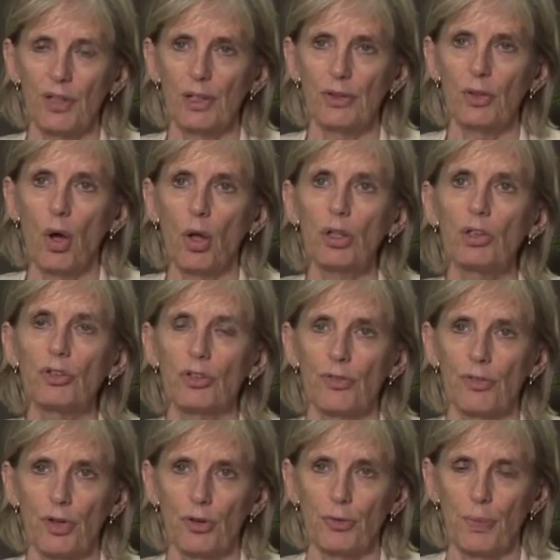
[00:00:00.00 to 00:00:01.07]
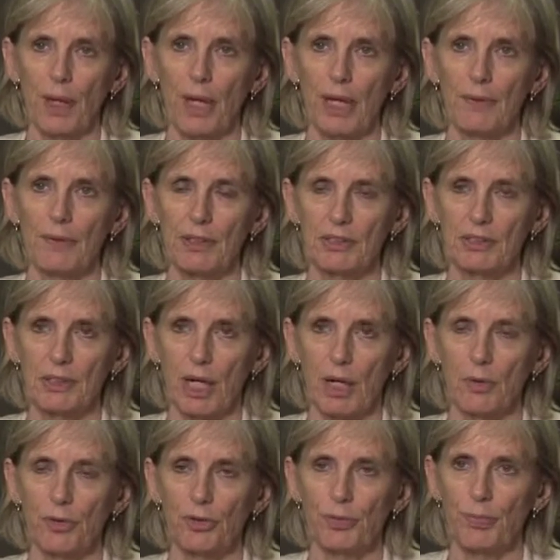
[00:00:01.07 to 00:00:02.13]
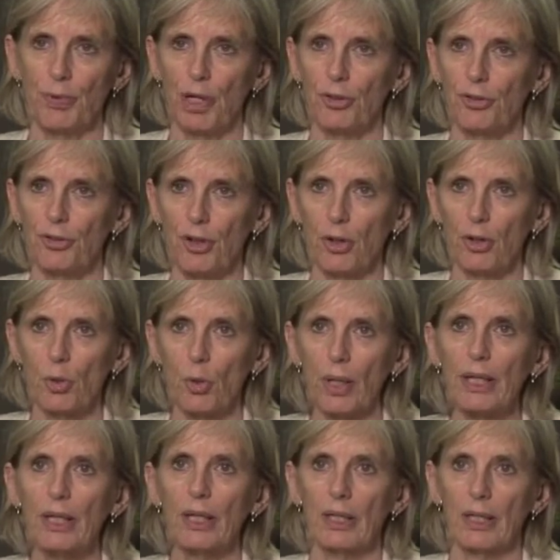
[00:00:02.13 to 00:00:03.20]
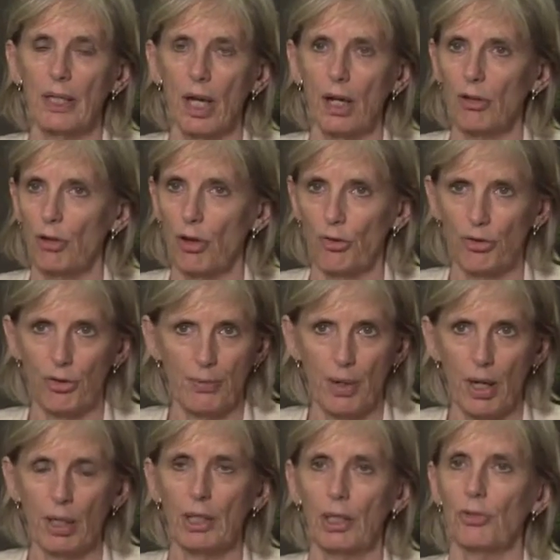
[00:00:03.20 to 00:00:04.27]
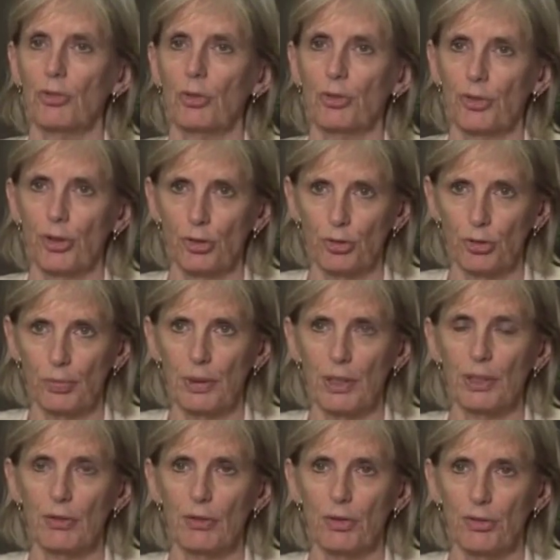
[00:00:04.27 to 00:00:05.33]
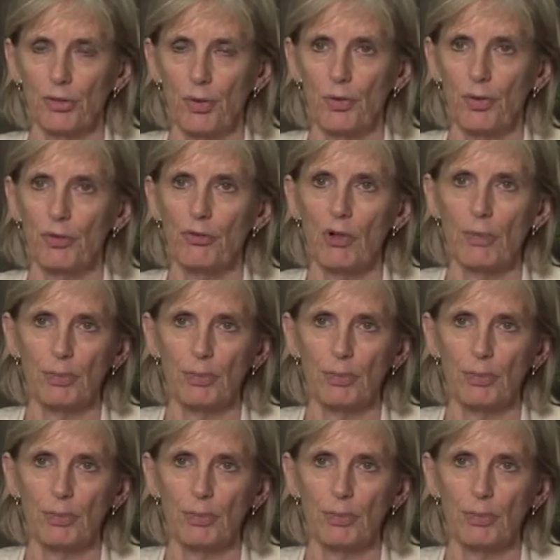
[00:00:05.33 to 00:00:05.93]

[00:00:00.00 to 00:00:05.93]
knowledge of those behaviours now spreads so quickly across the market through social media and so on that